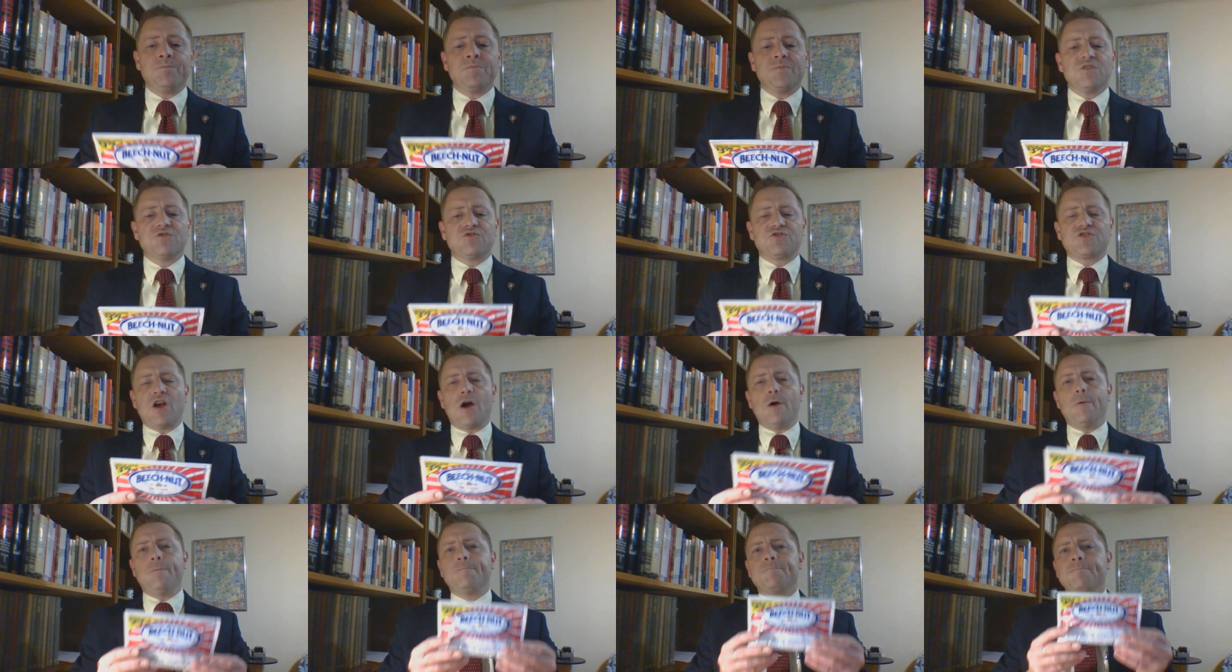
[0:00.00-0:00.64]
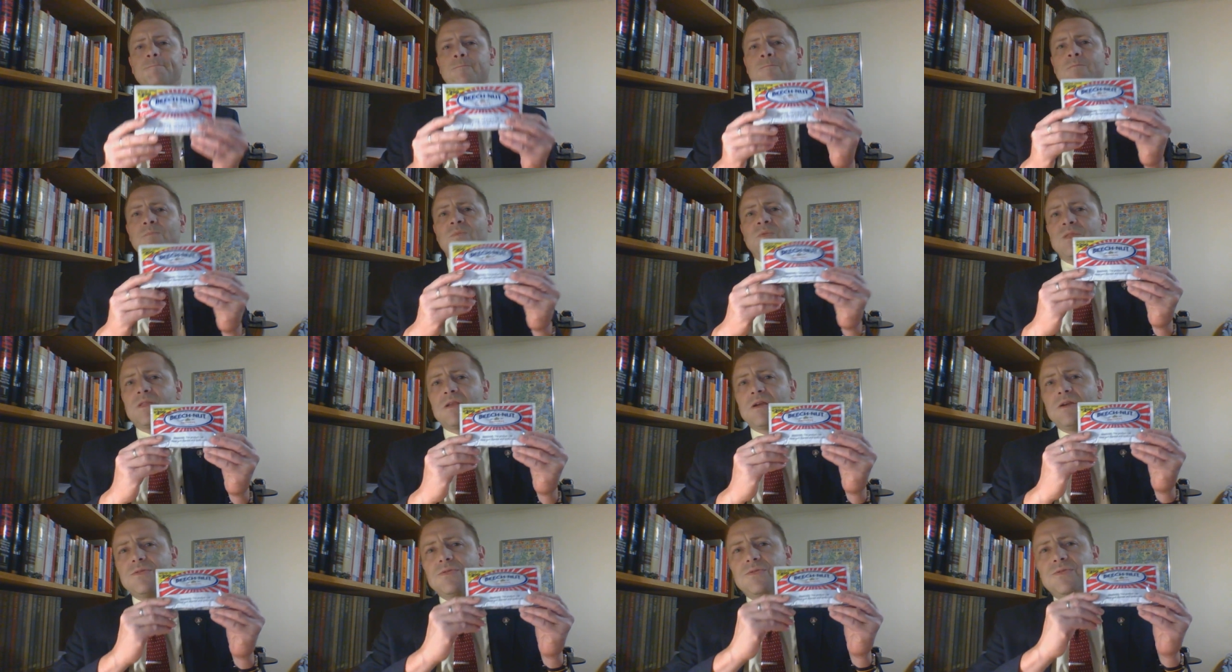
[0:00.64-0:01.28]
So
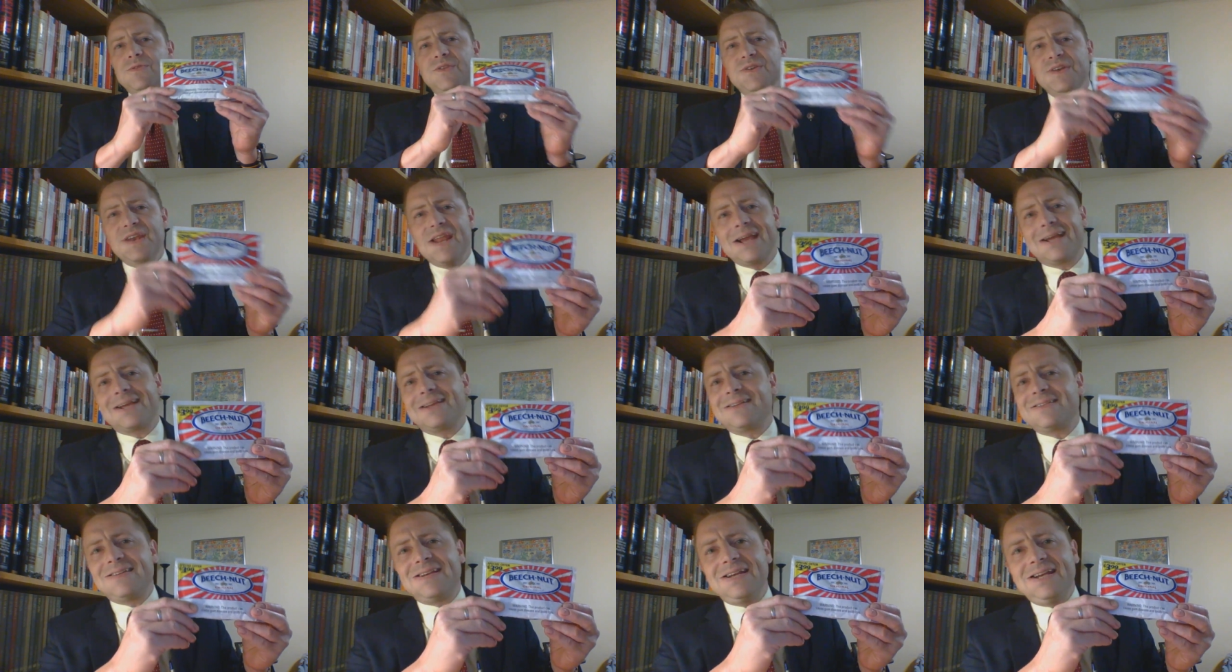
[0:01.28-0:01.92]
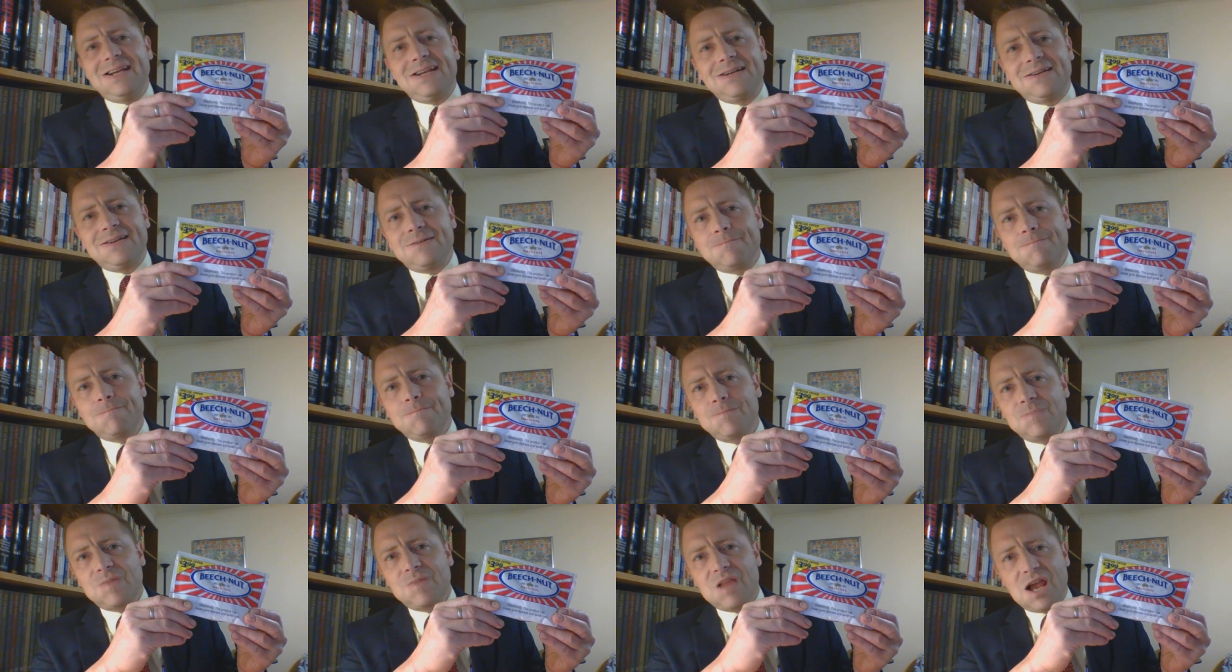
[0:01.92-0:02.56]
the nicotine
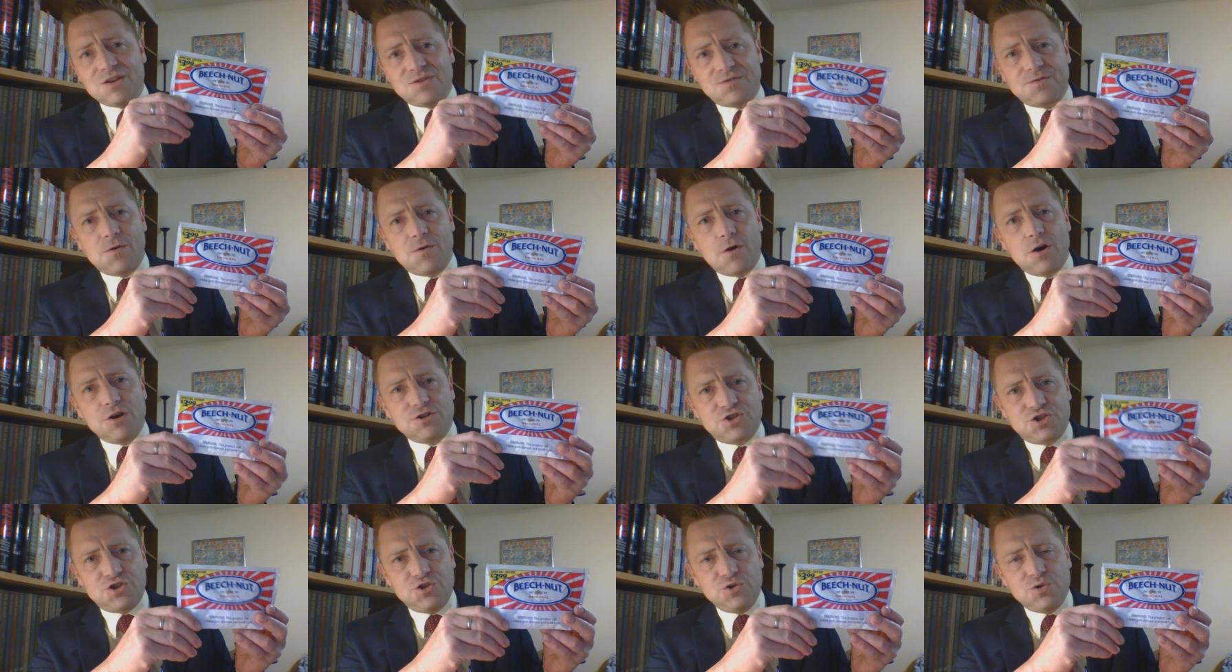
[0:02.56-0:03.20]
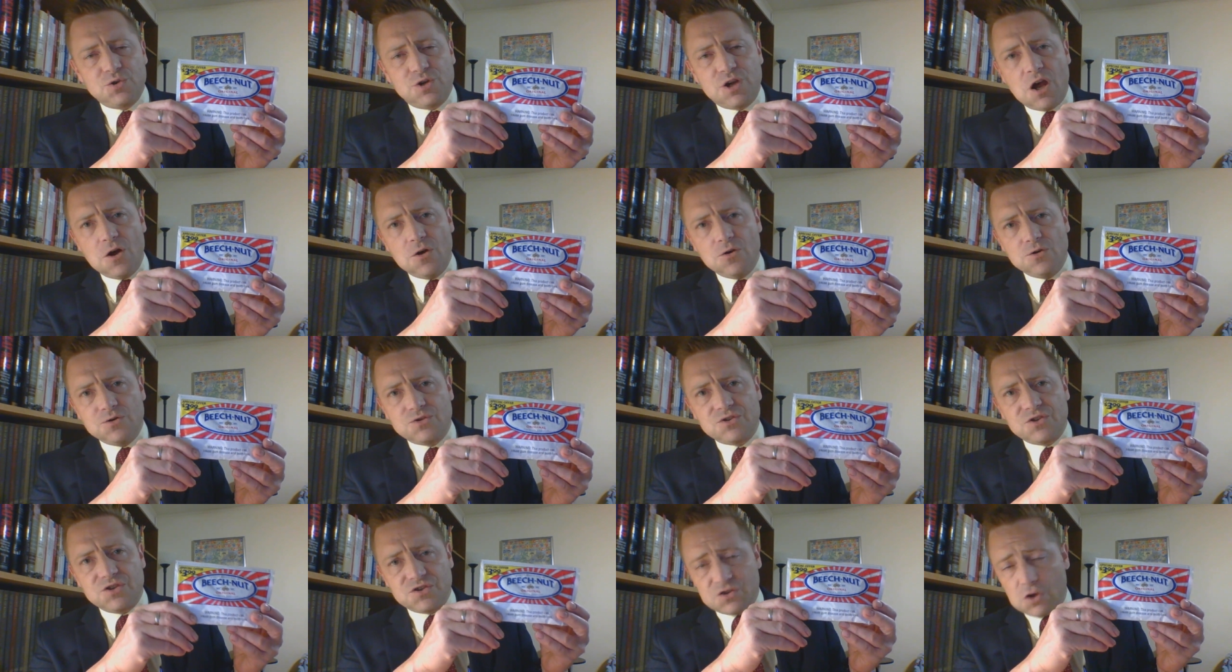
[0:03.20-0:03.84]
as far as chew
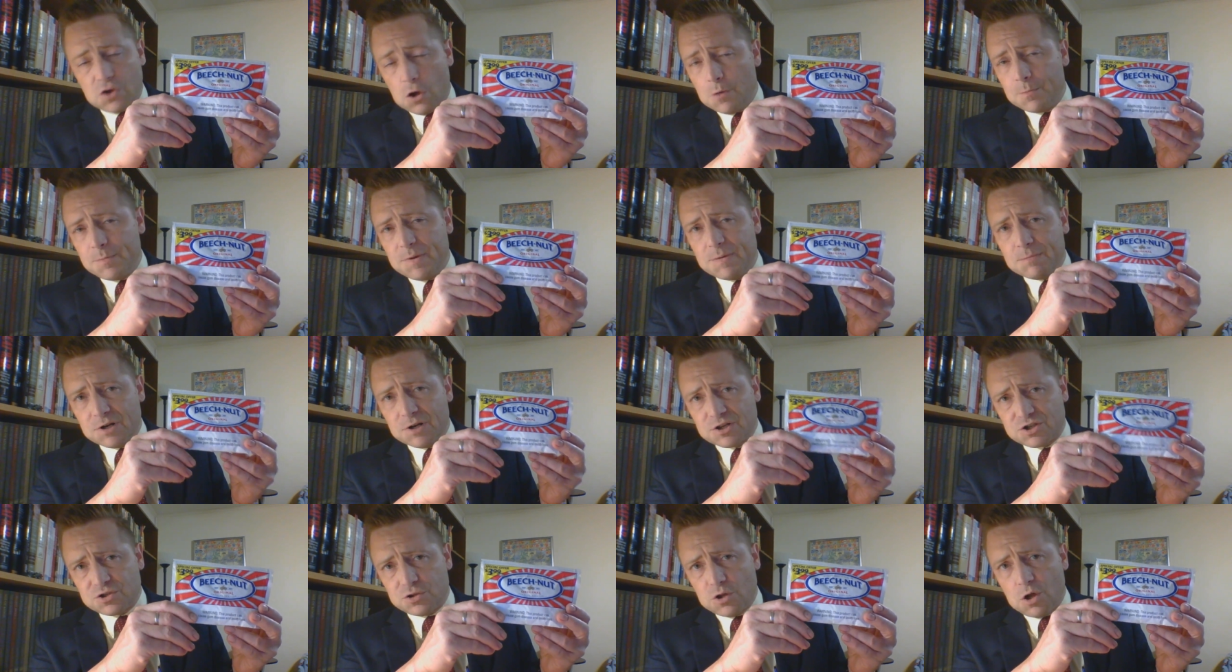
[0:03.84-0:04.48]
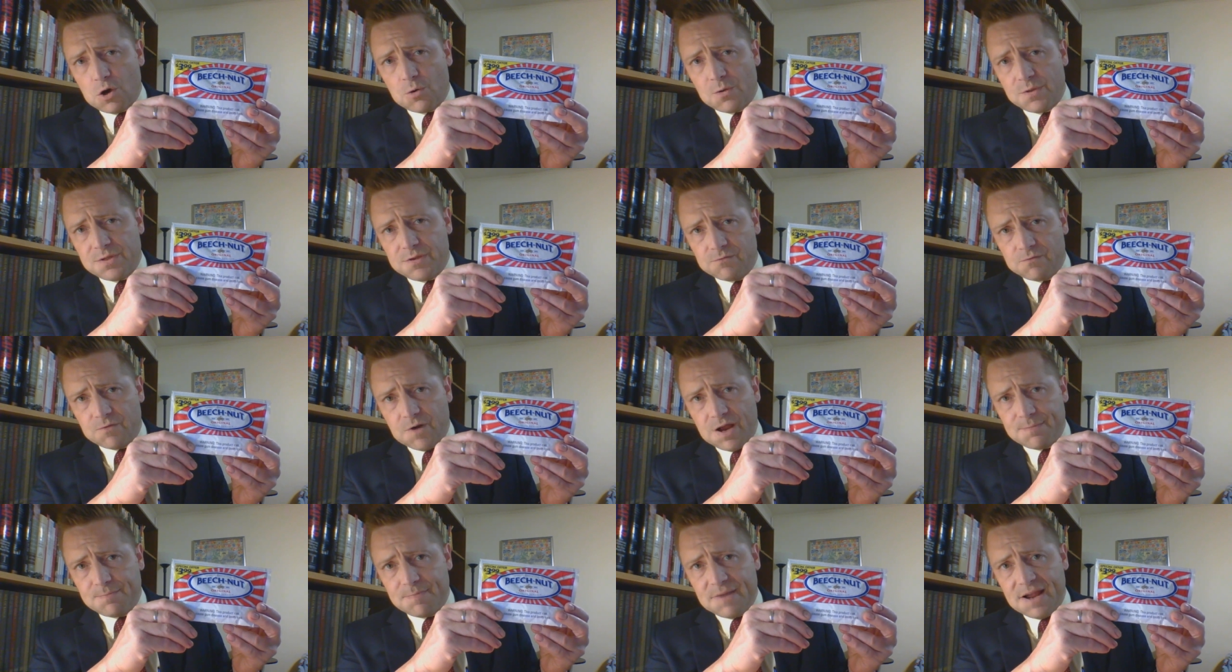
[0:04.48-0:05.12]
goes is going to be much lower than
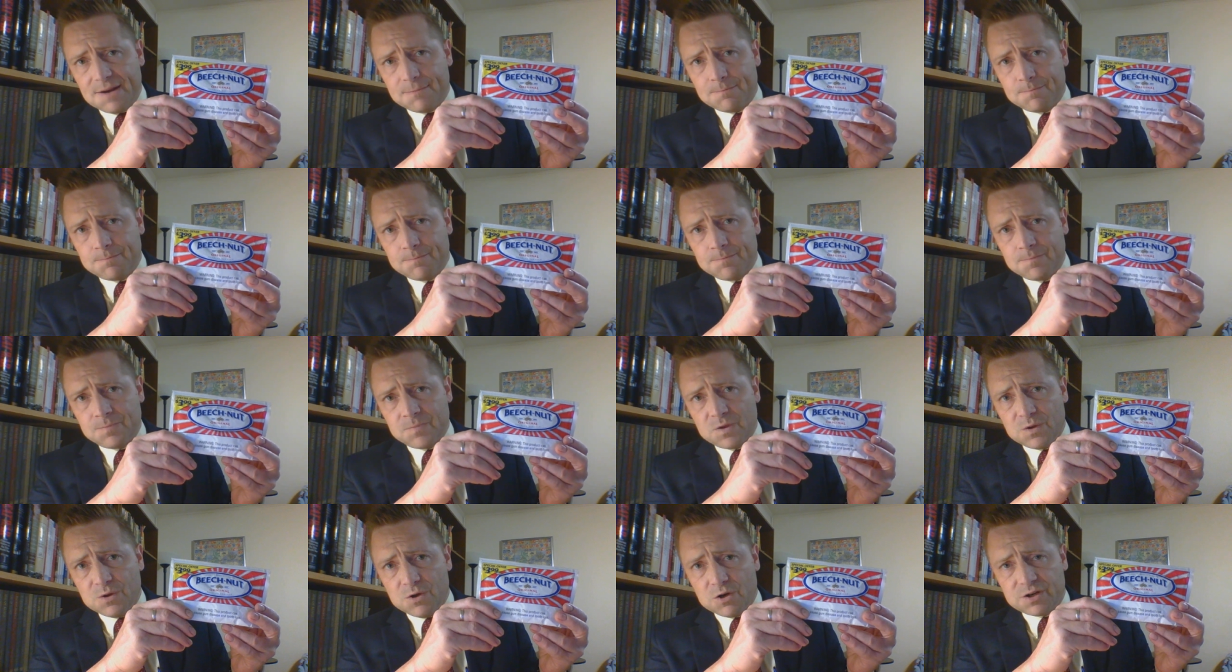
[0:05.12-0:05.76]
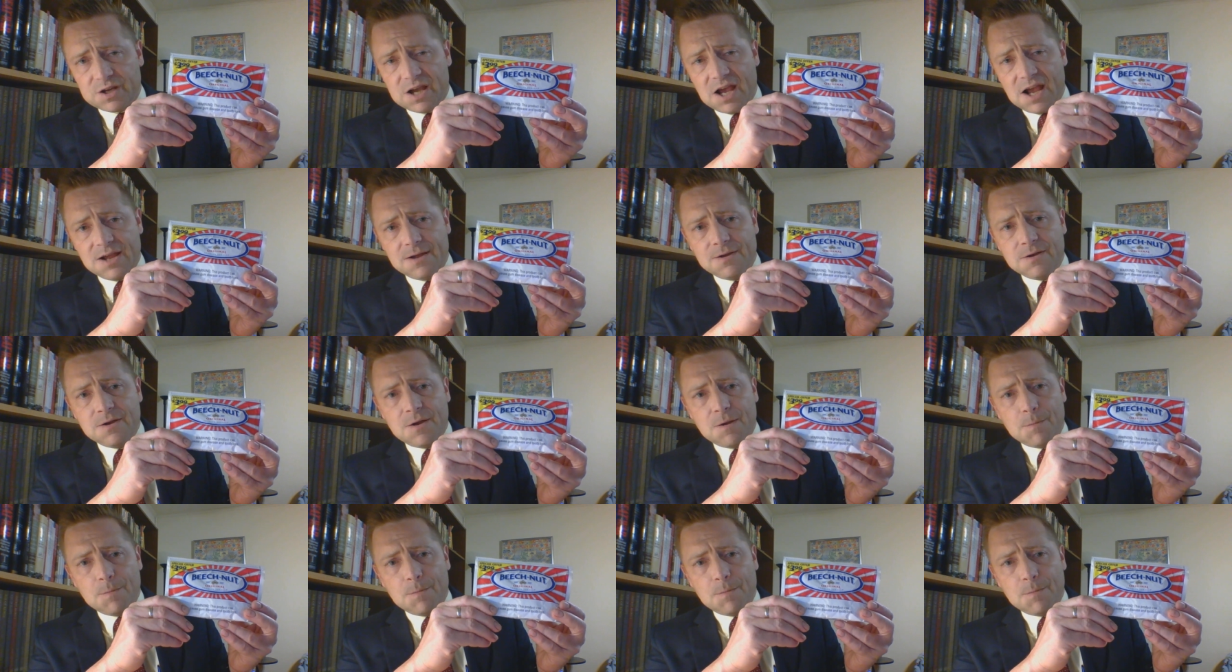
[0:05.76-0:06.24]
Red Man, okay?